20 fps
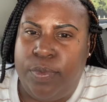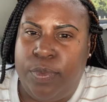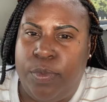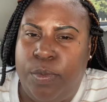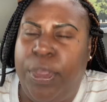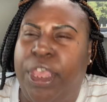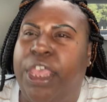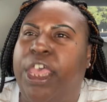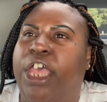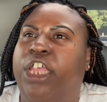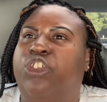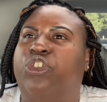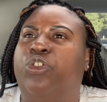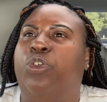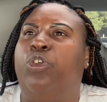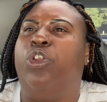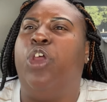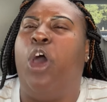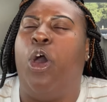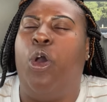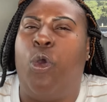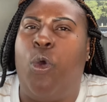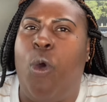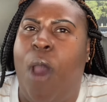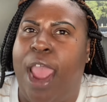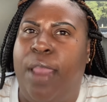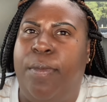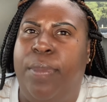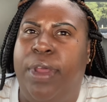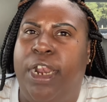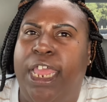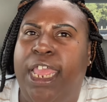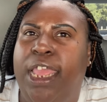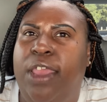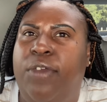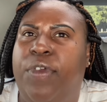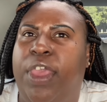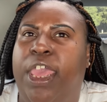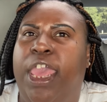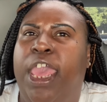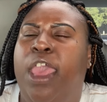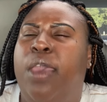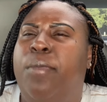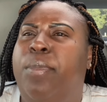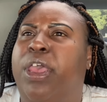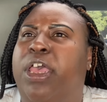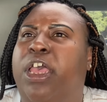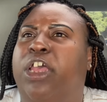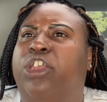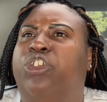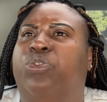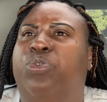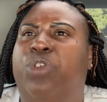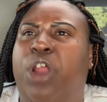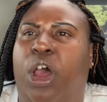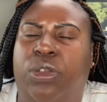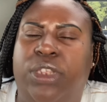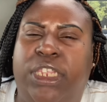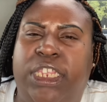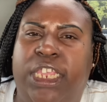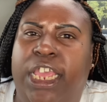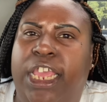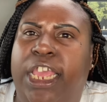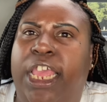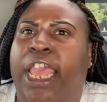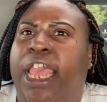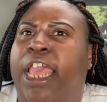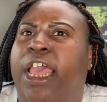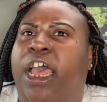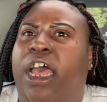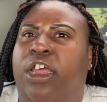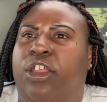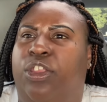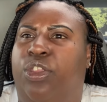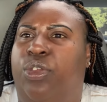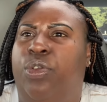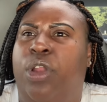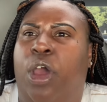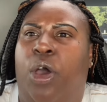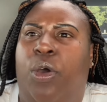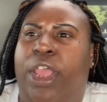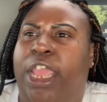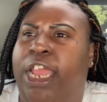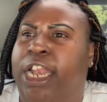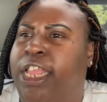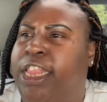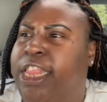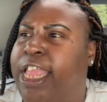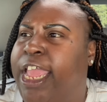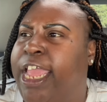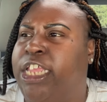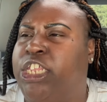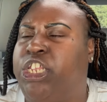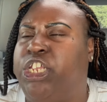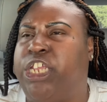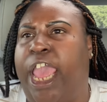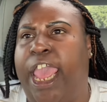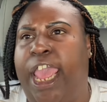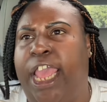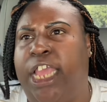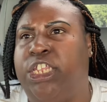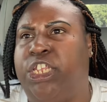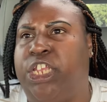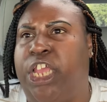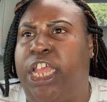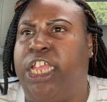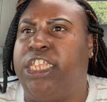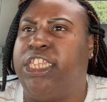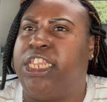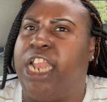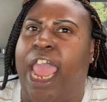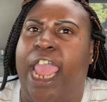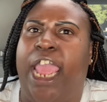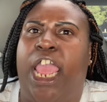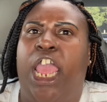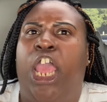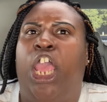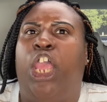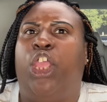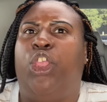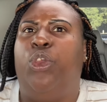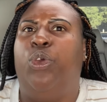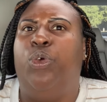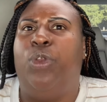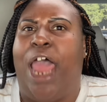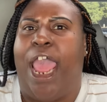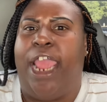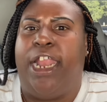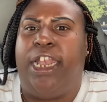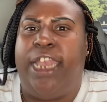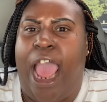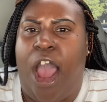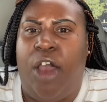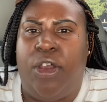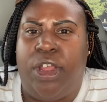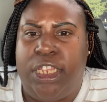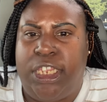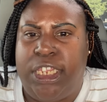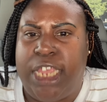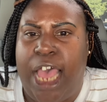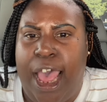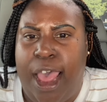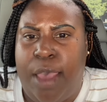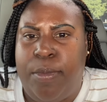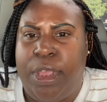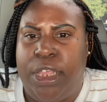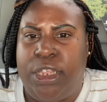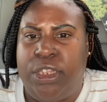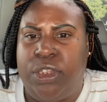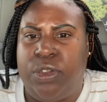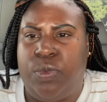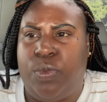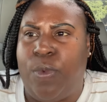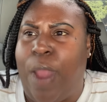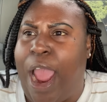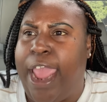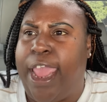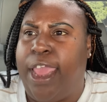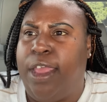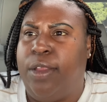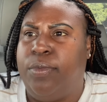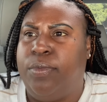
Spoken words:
Because you don't quite believe it. Because you don't see, you know, anything changing. It's like you like doubting Thomas, right?